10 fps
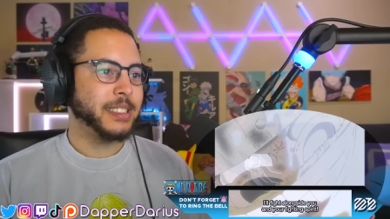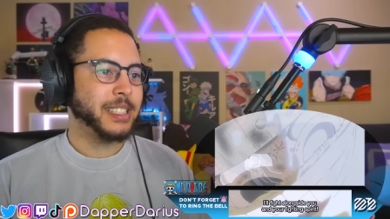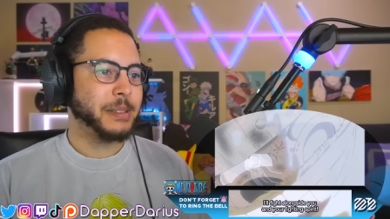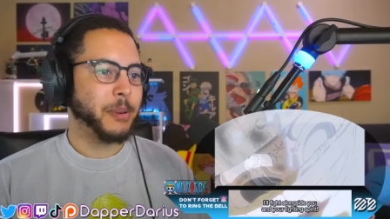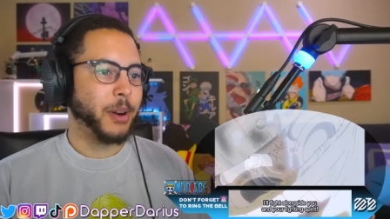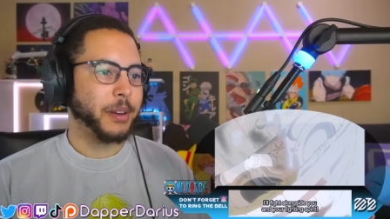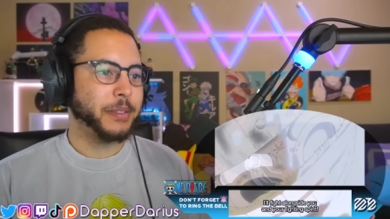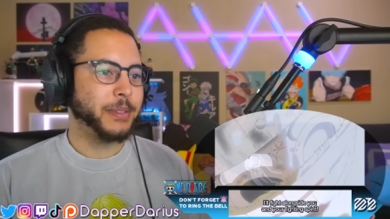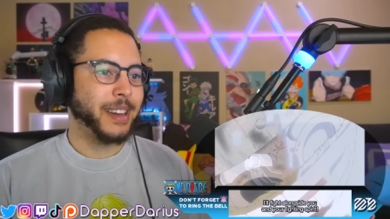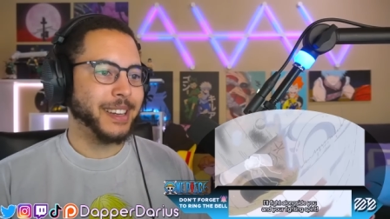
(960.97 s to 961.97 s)
Spark a
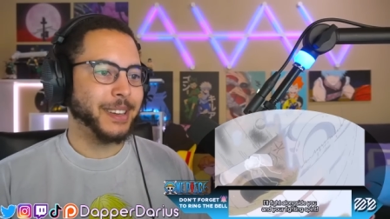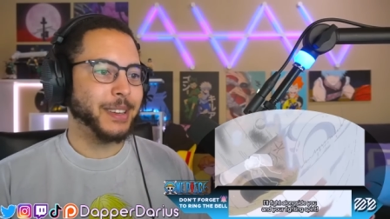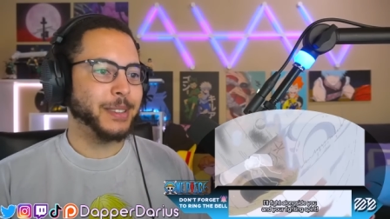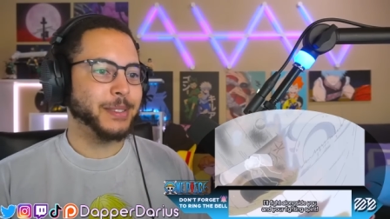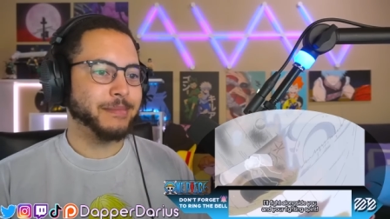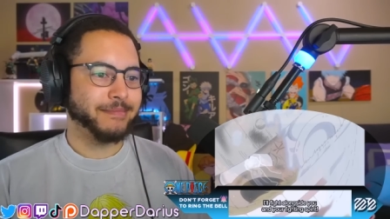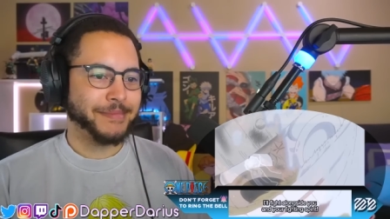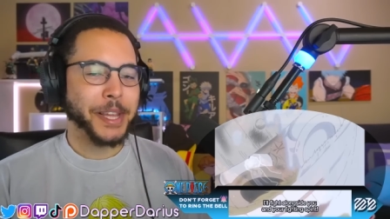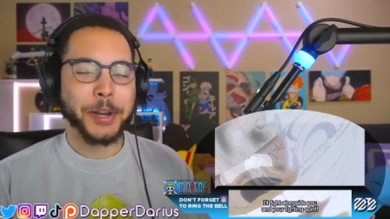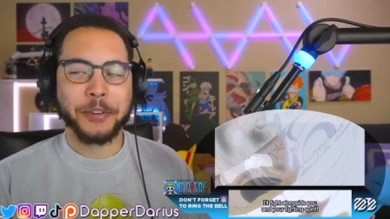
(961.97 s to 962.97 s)
fight, you know,
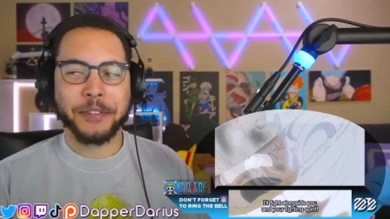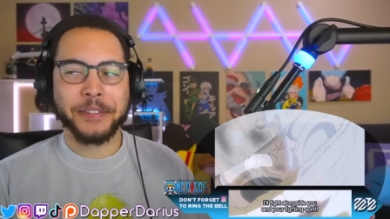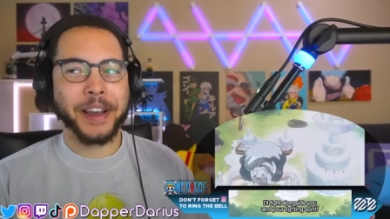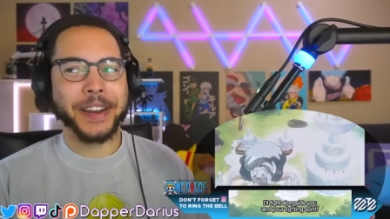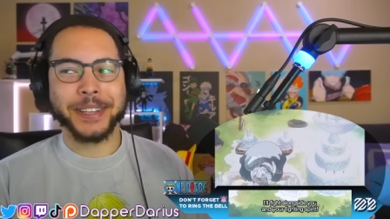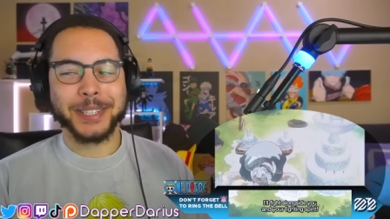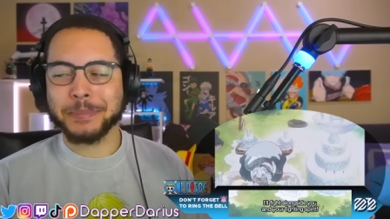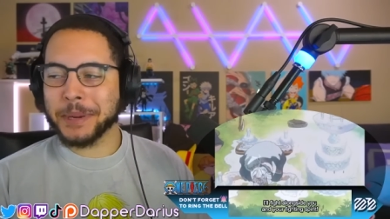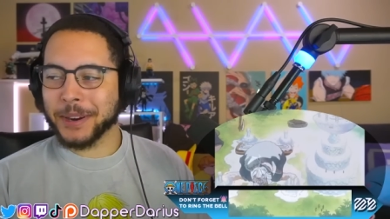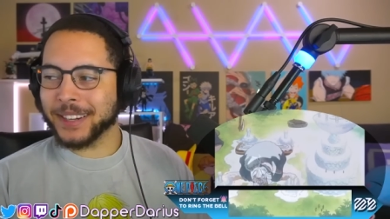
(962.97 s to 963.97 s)
and your fighting
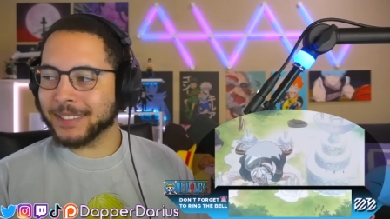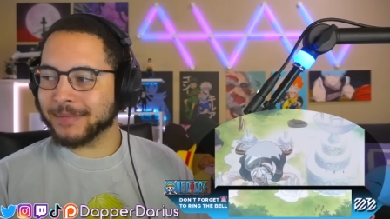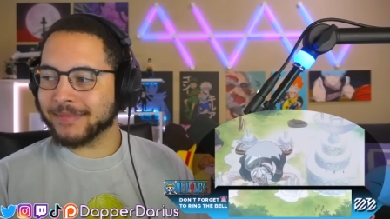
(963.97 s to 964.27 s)
spirit.